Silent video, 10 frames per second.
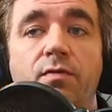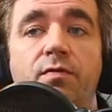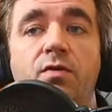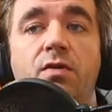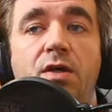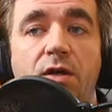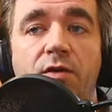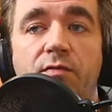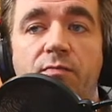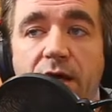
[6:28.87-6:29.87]
If you
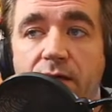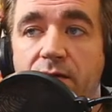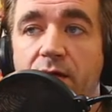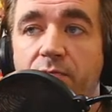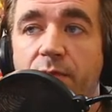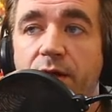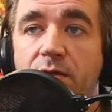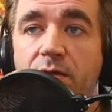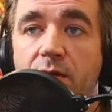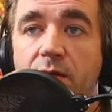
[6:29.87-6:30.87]
give banks a
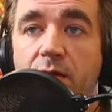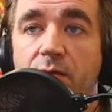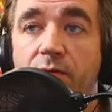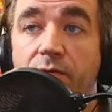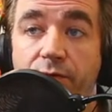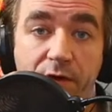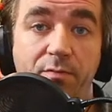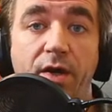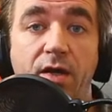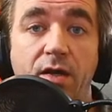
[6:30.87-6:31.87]
bunch of free
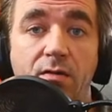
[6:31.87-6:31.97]
money,